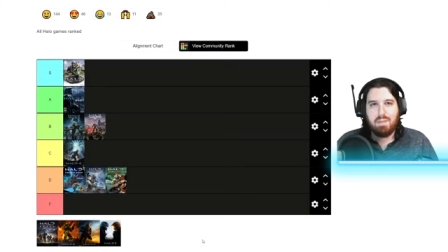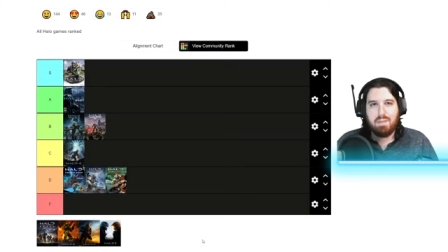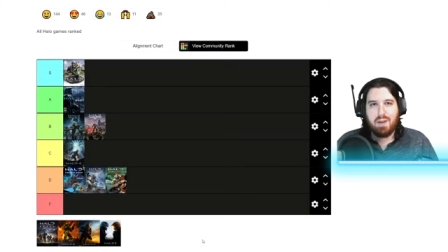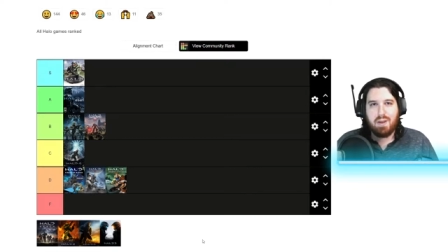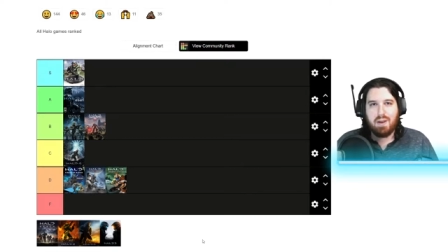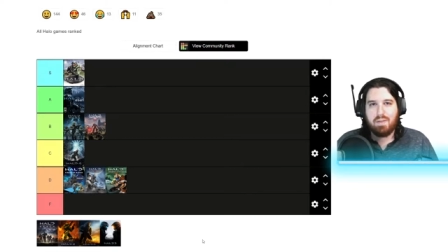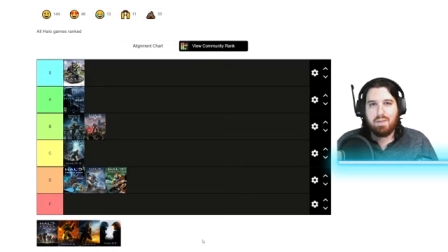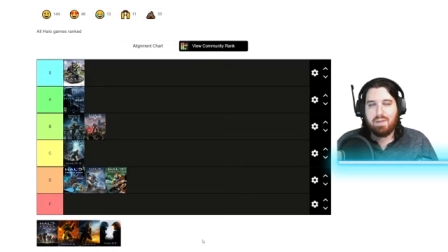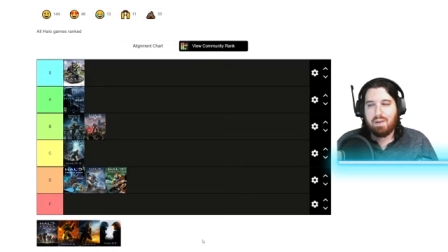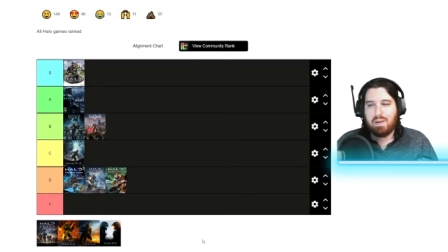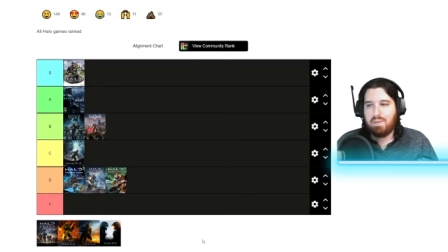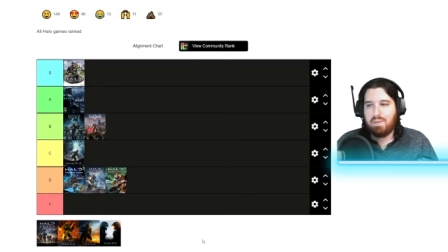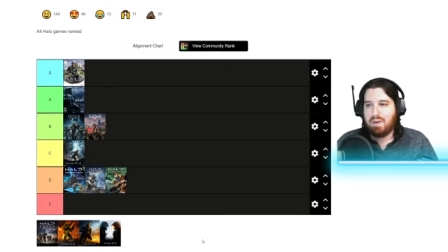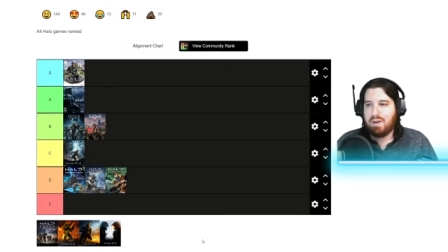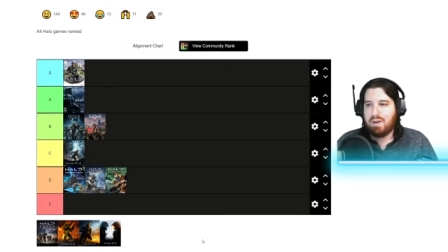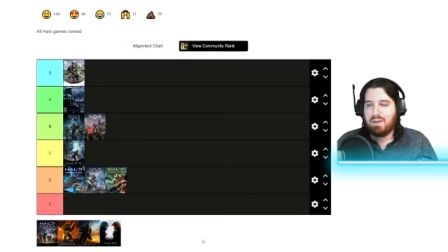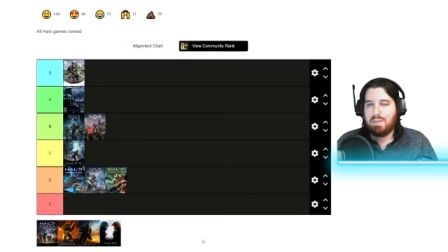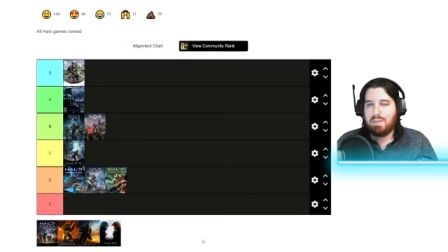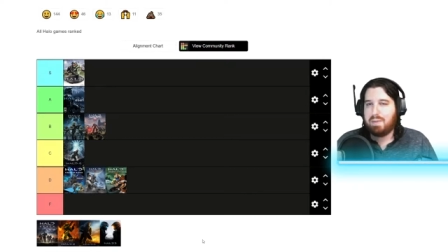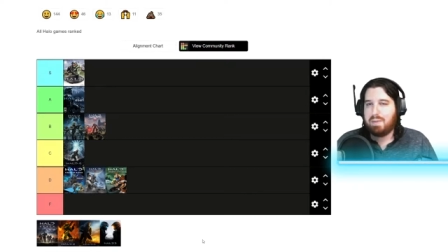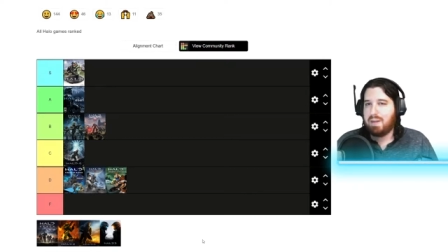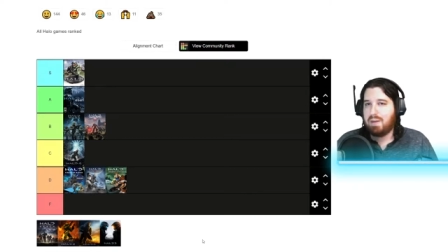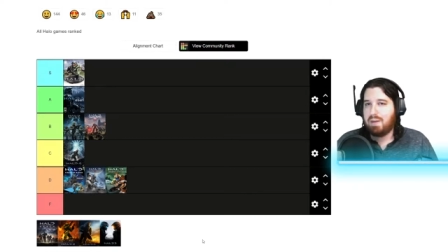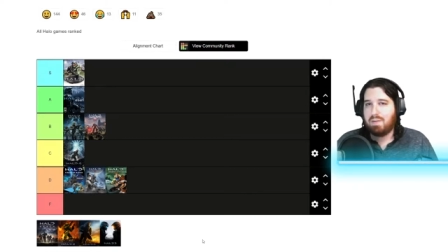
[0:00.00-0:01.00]
and if I wanted to
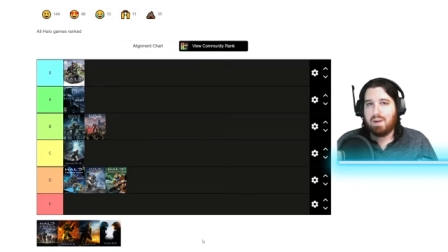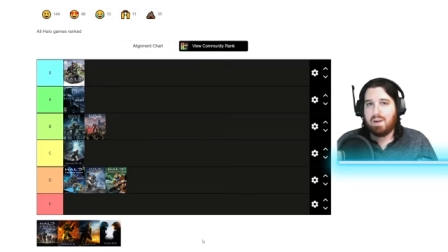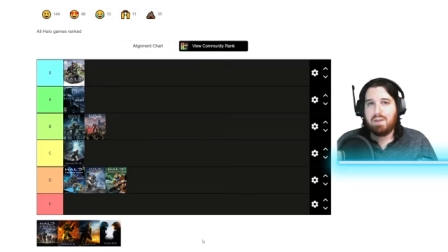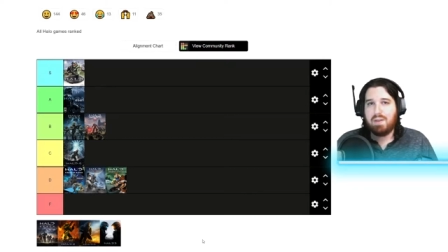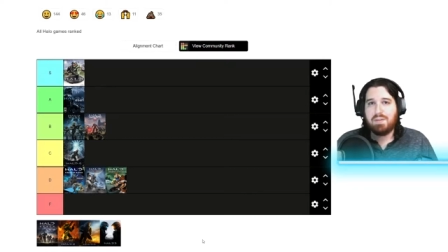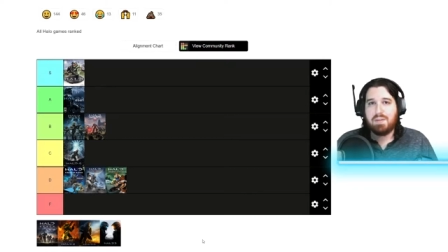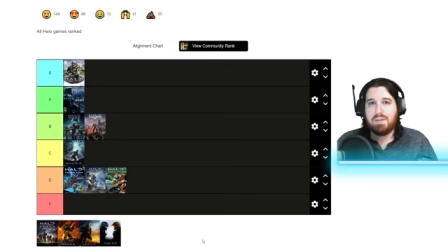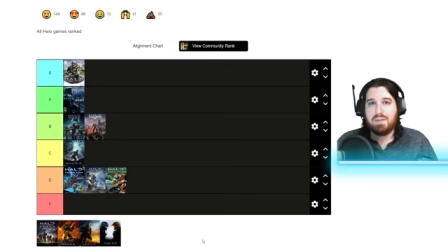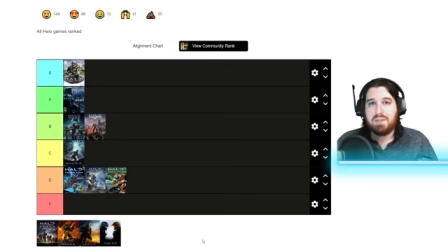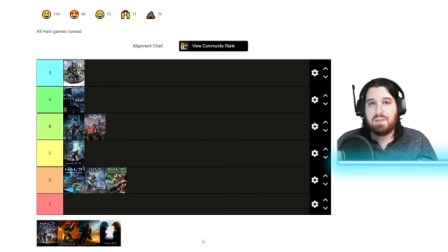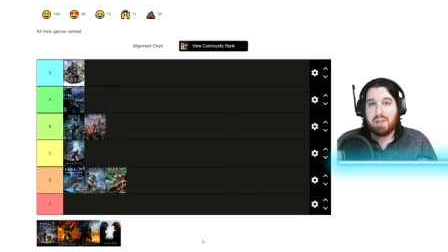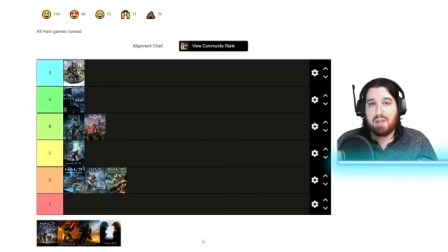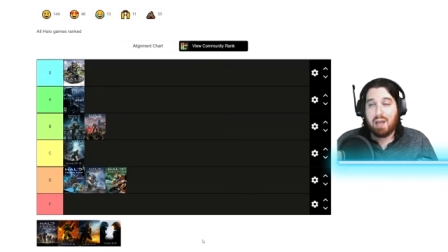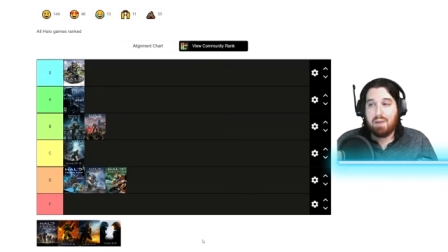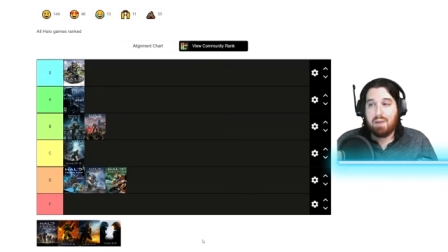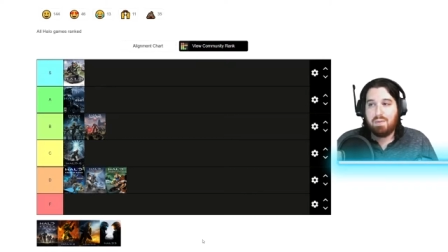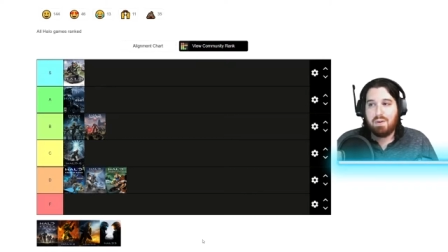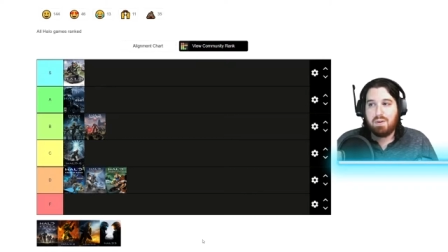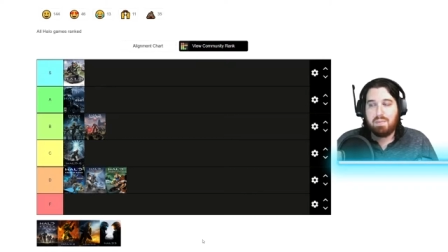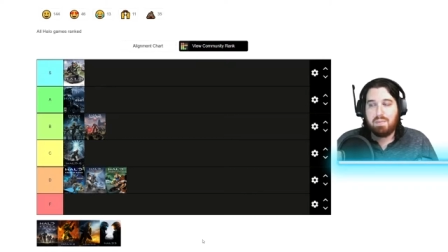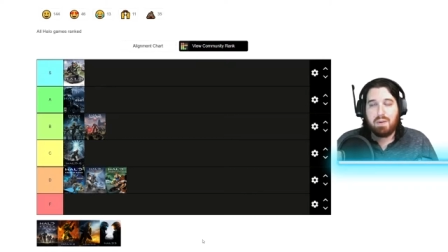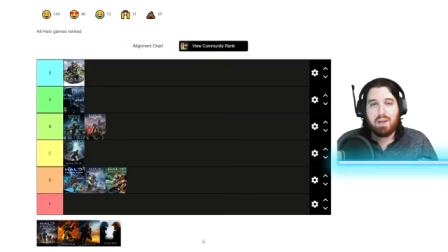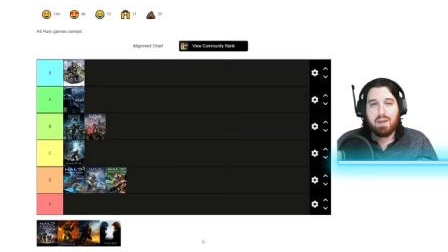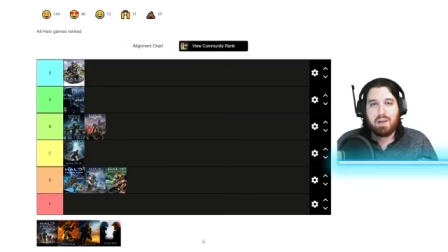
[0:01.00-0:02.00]
play Crysis, I
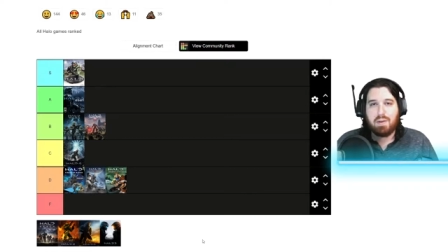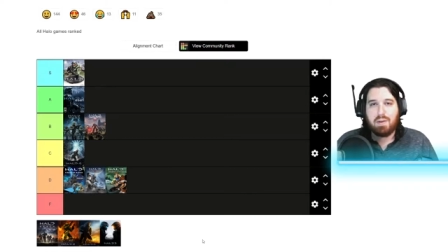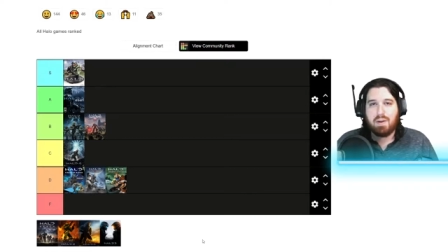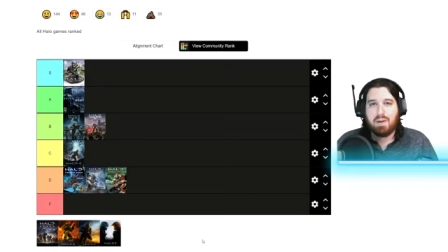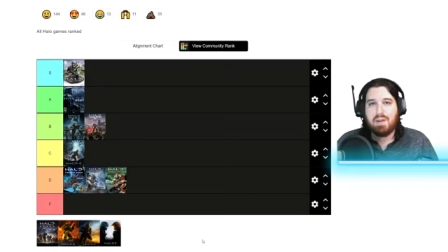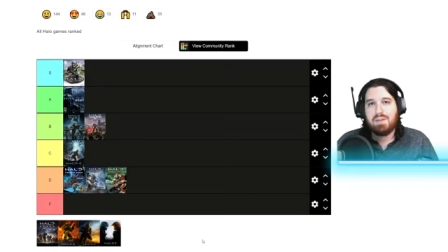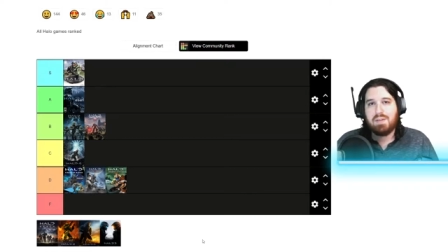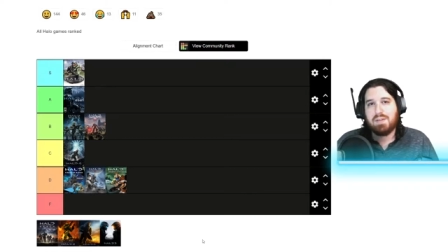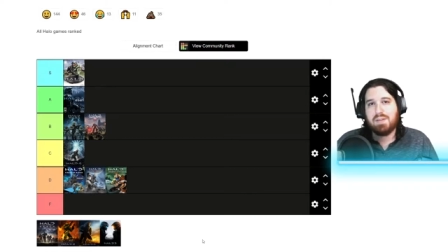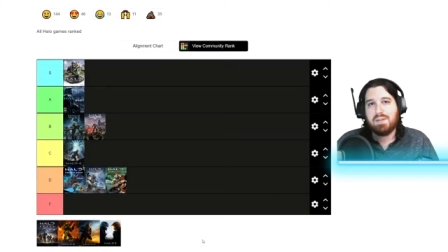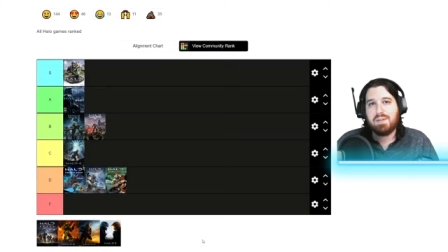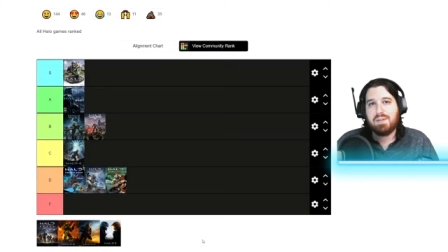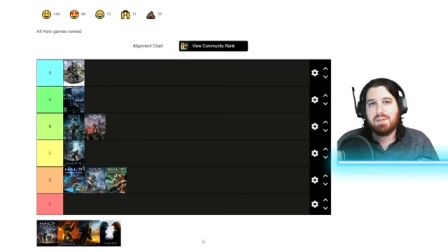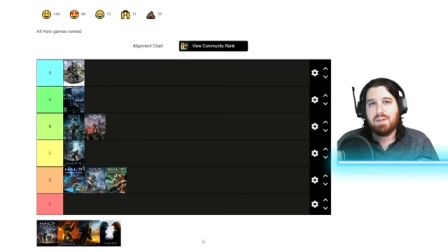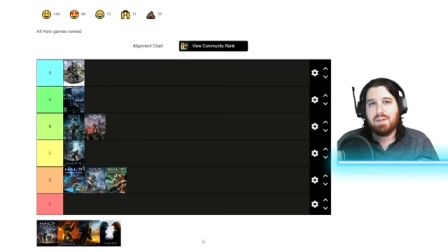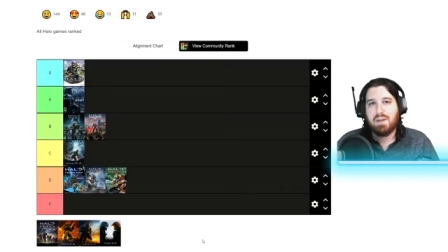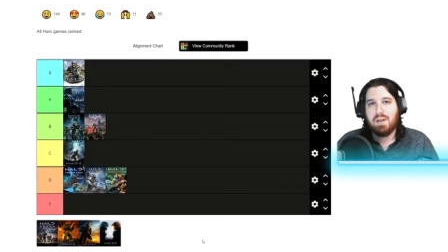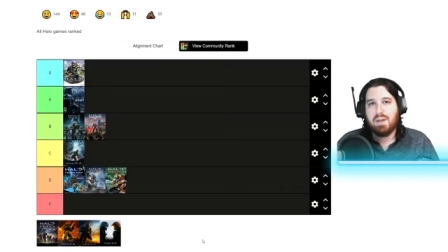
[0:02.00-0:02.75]
would play Crysis.